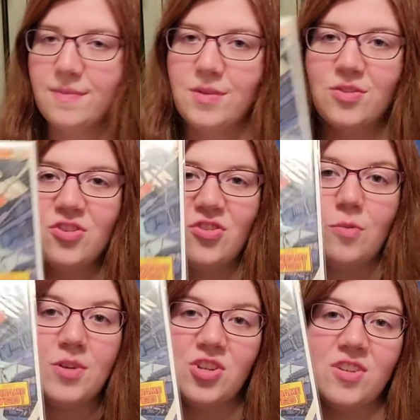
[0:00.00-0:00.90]
just
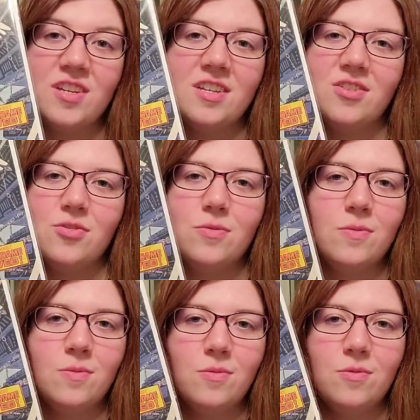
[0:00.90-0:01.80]
so much they can
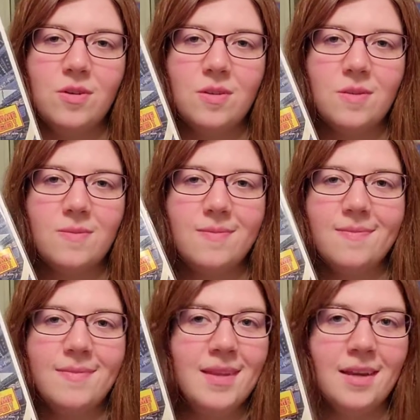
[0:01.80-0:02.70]
do with
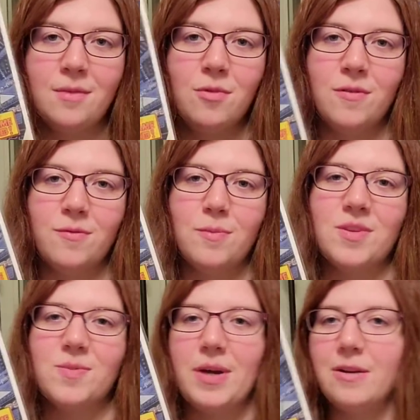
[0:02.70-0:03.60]
anyone from
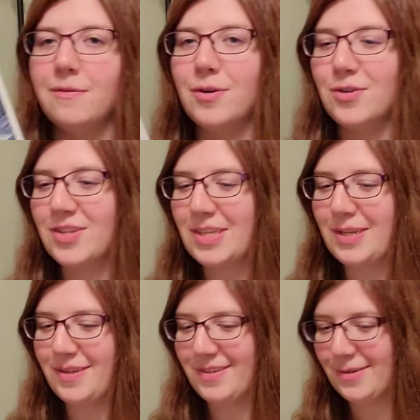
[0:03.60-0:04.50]
the
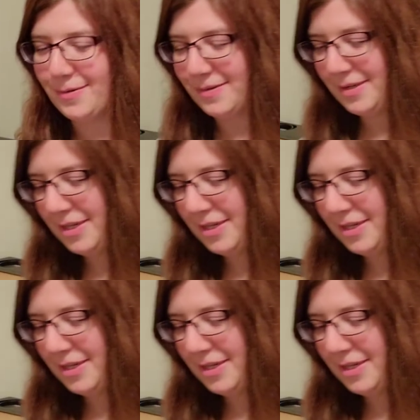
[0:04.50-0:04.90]
Spider-Verse. So